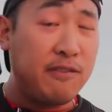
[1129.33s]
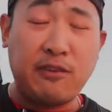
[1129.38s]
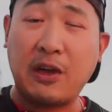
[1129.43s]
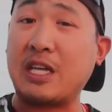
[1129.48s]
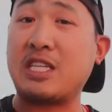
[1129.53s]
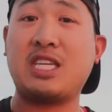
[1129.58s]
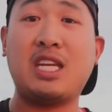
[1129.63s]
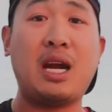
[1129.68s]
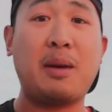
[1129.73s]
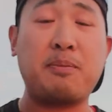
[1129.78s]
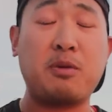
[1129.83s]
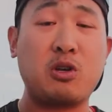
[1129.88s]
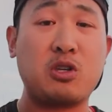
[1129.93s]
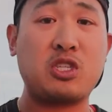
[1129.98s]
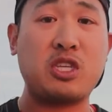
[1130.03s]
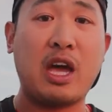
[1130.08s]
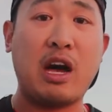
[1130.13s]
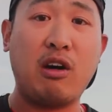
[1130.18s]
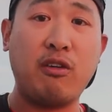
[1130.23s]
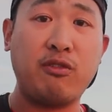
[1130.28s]
Fix it up
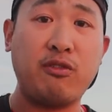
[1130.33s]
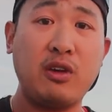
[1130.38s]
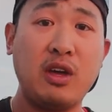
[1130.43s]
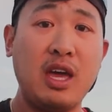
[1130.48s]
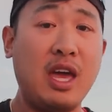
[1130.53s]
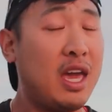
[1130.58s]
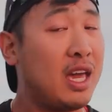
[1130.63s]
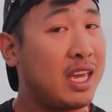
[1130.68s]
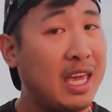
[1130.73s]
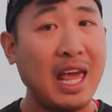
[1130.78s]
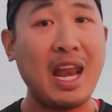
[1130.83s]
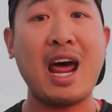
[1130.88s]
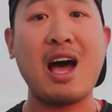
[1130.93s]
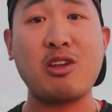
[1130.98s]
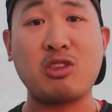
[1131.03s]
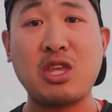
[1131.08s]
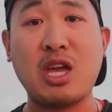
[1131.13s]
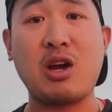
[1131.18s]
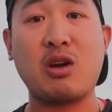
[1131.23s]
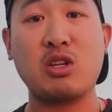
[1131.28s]
yourself. Get
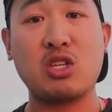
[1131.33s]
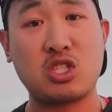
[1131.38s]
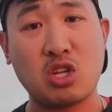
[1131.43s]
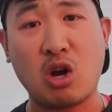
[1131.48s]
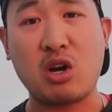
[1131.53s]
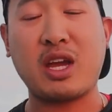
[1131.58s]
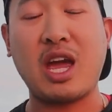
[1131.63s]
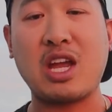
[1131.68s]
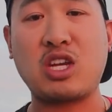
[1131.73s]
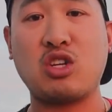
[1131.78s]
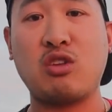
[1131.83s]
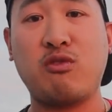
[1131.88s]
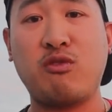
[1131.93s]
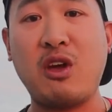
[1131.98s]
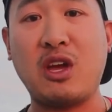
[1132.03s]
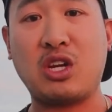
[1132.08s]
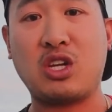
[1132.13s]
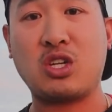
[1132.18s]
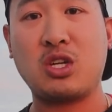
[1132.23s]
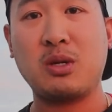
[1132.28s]
out there and start catching
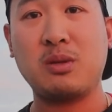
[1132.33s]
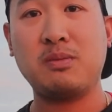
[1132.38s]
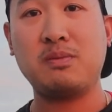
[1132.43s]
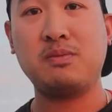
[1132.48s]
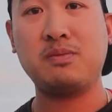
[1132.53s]
fish.